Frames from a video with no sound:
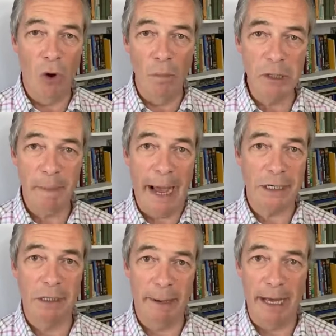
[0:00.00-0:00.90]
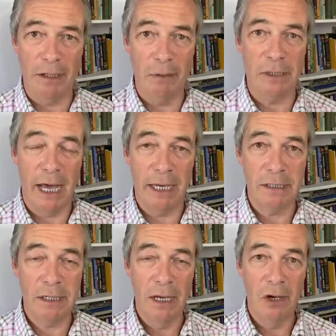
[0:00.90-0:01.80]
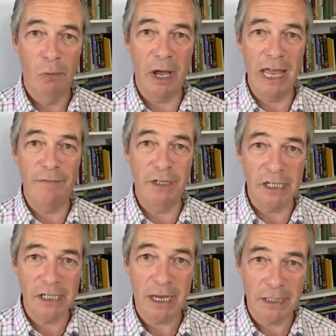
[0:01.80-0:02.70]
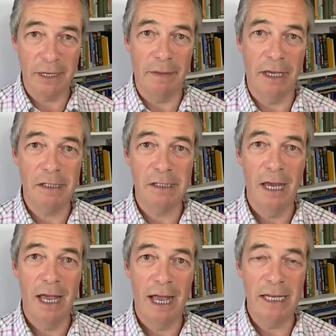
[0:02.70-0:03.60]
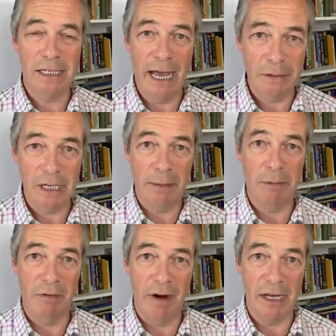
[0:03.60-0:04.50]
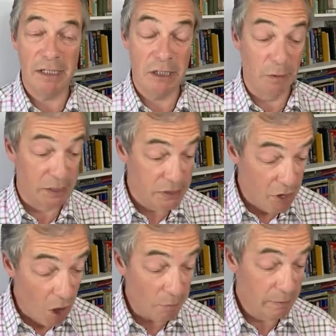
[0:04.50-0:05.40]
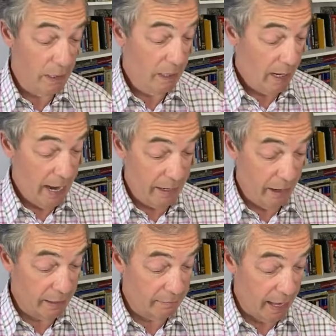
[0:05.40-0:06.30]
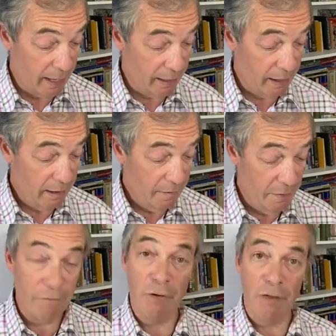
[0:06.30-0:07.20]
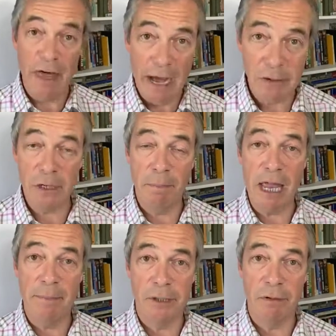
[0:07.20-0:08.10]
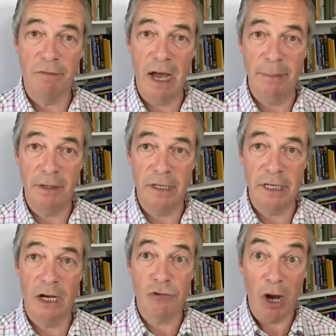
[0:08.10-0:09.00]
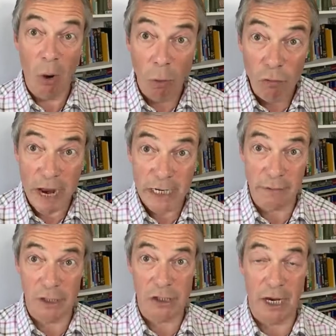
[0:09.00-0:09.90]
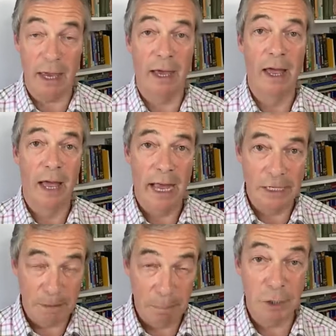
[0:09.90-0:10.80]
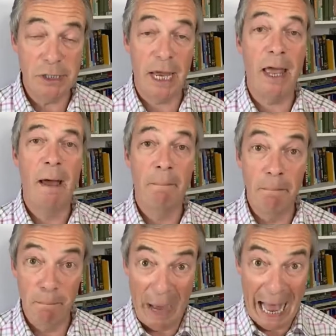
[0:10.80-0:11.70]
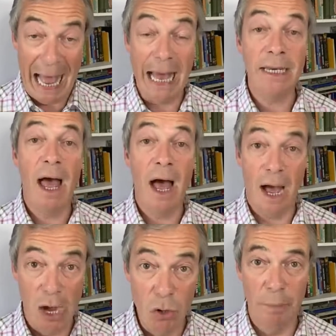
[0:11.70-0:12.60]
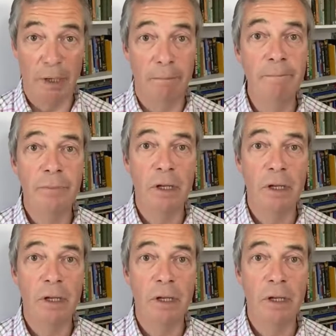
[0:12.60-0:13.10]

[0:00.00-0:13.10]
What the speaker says: almost back to the bad old days where even discussing this is now deemed to be racist. Well, it's not. And I think that for 1,000 people to have come into this country already this year is a pretty bad omen